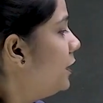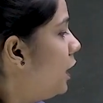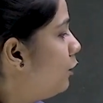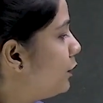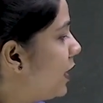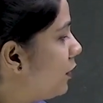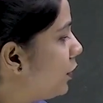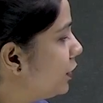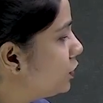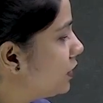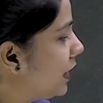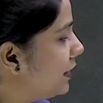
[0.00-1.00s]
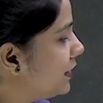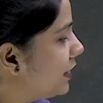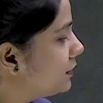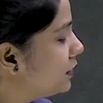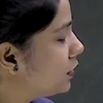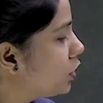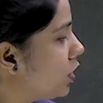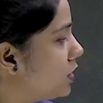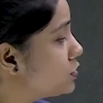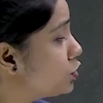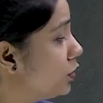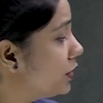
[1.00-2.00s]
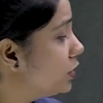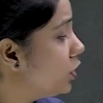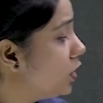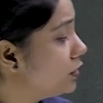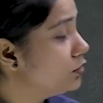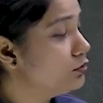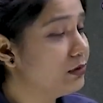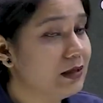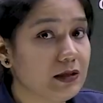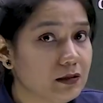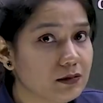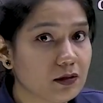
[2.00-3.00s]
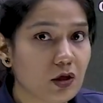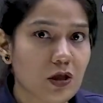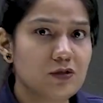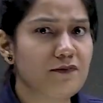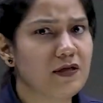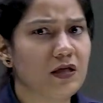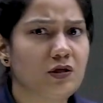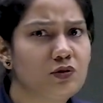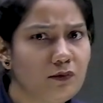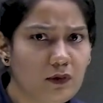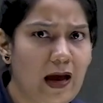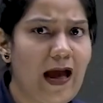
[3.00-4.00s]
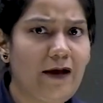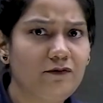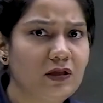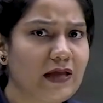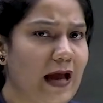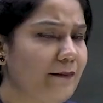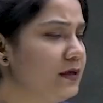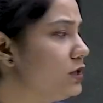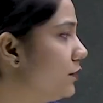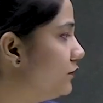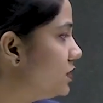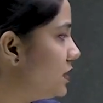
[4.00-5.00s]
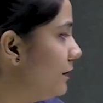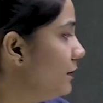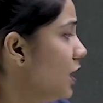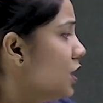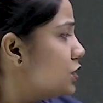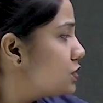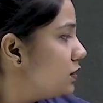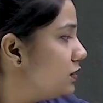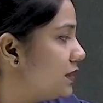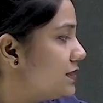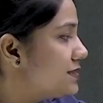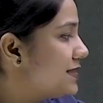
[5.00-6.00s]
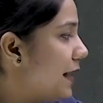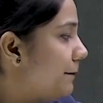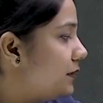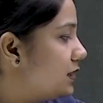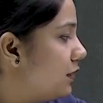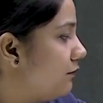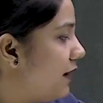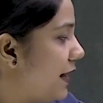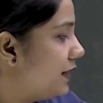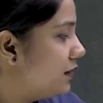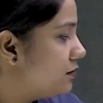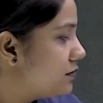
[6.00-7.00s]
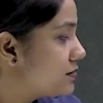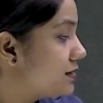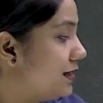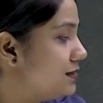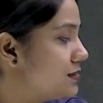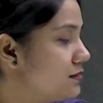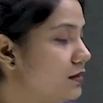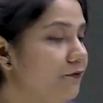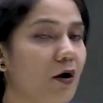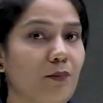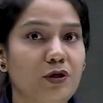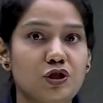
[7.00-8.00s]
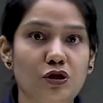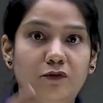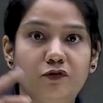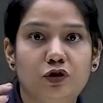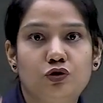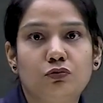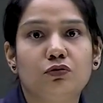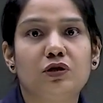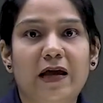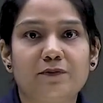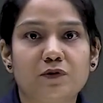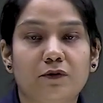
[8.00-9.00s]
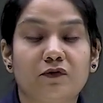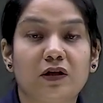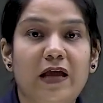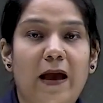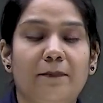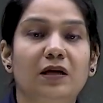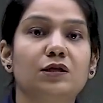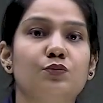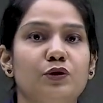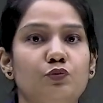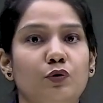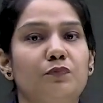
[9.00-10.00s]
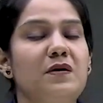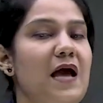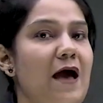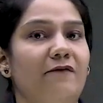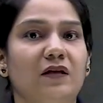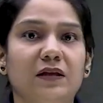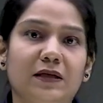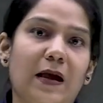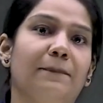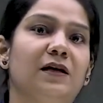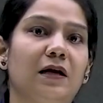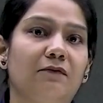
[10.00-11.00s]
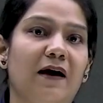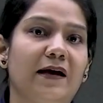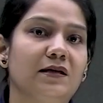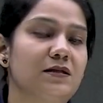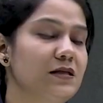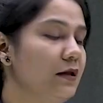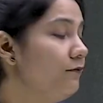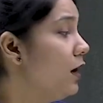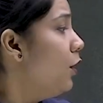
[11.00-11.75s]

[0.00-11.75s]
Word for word: Now we are going to conduct the cross. So in order to conduct the cross, we need to have the gametes of the same. So this capital Y, it results in the formation of the two types of the gametes, which would be having the capital Y itself.